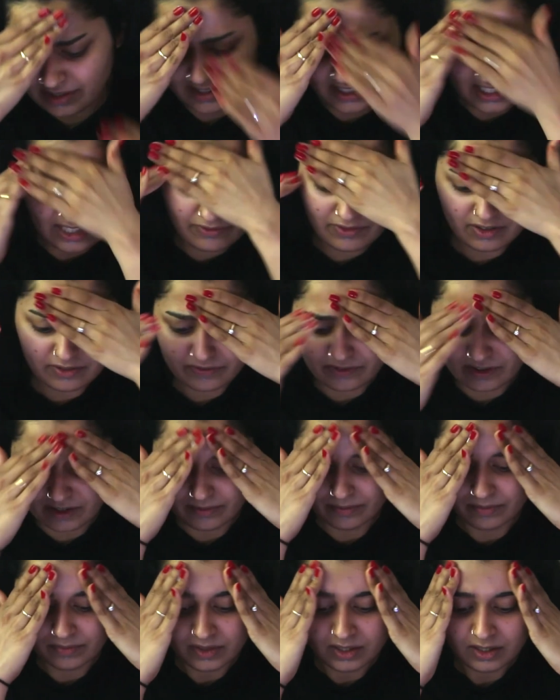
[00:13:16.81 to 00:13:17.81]
Like, even if
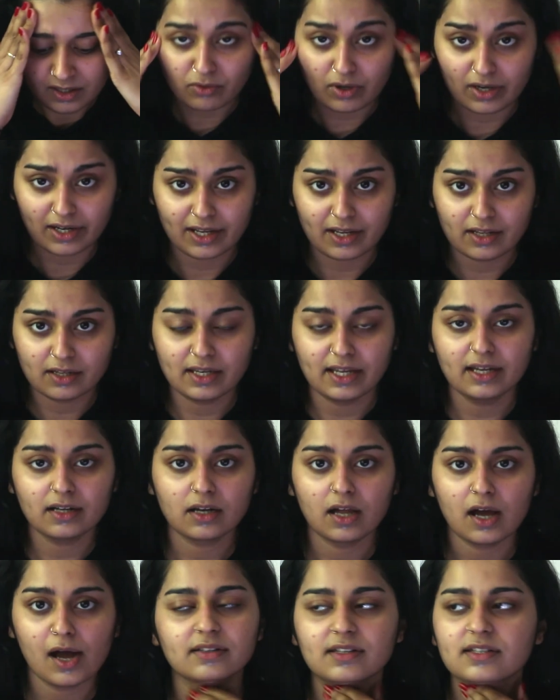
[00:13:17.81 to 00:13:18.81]
I'm running
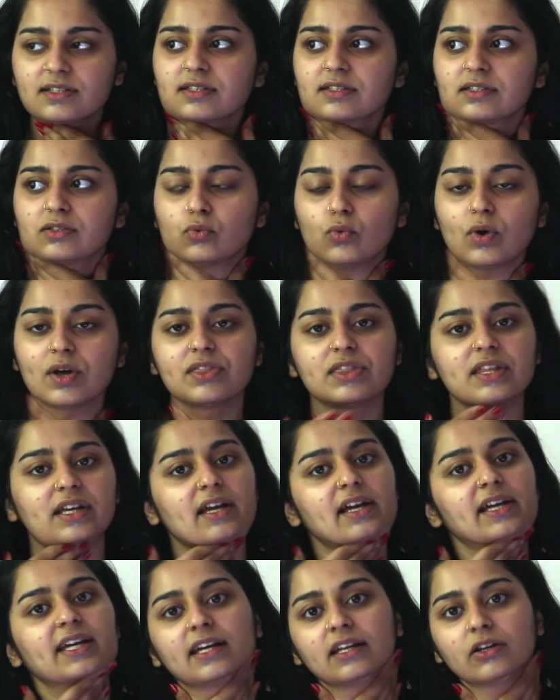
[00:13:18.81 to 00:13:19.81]
late, this is the one
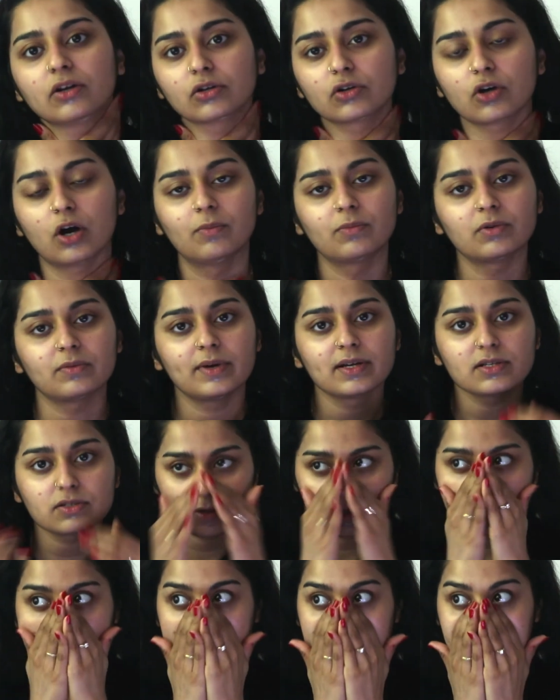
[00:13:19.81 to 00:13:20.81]
thing I cannot compromise
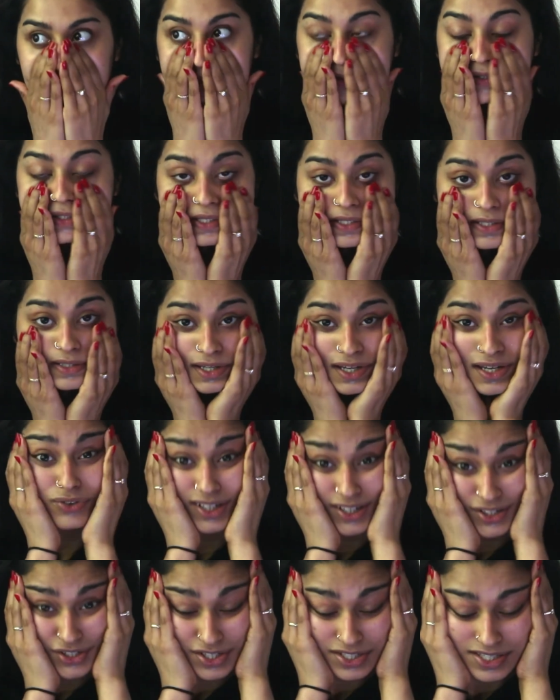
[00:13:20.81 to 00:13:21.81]
on. I'll use this
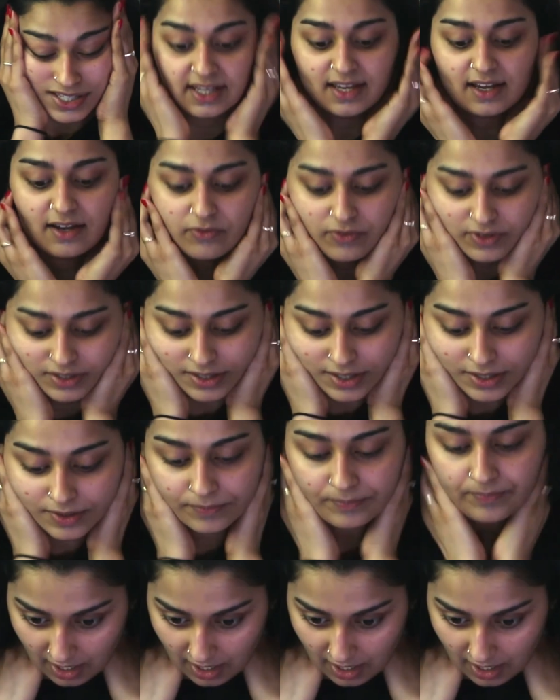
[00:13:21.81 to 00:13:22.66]
religiously every day.